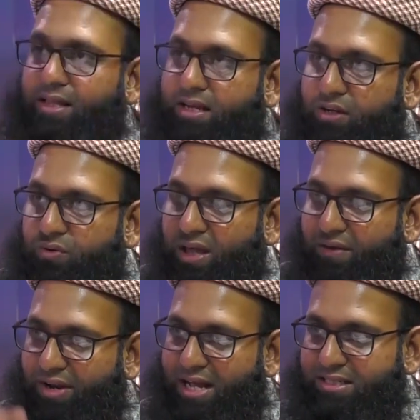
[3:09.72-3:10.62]
then into the
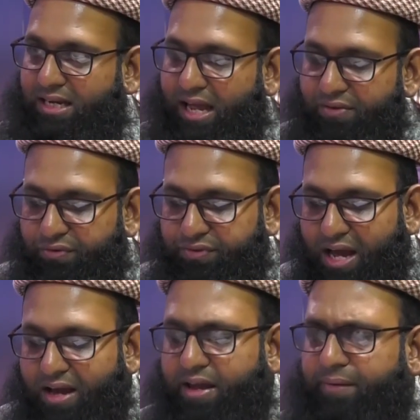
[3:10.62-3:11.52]
everlasting life of the
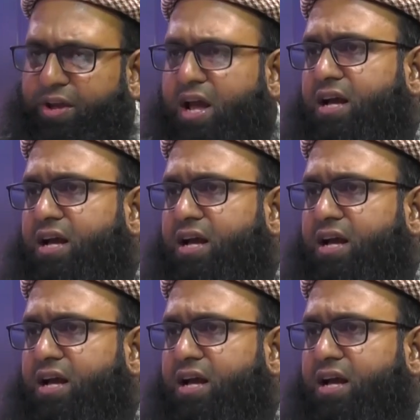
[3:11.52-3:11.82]
akhirah.